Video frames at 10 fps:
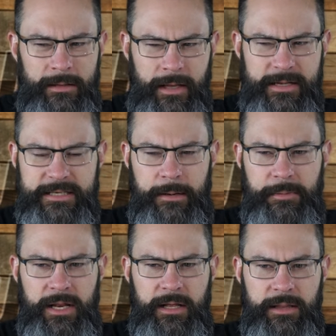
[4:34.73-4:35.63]
Like I said, I'm
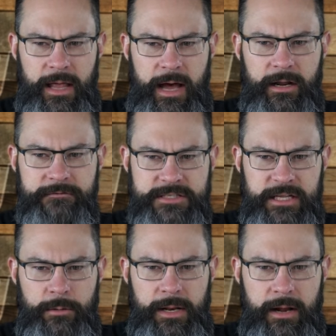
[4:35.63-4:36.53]
getting a lot of
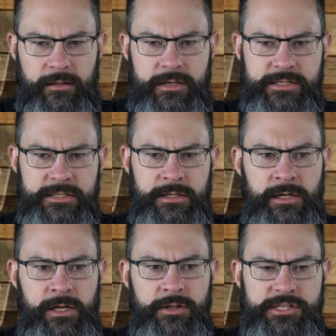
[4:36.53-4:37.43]
cinnamon out of this.
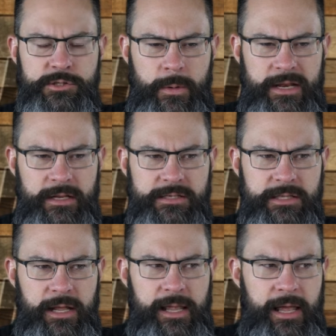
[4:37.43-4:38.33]
The sweetness
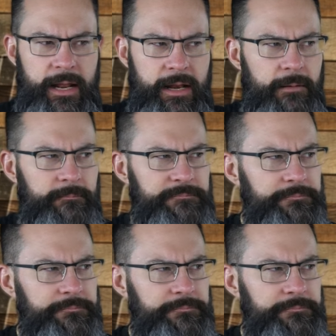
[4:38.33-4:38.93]
that I get in it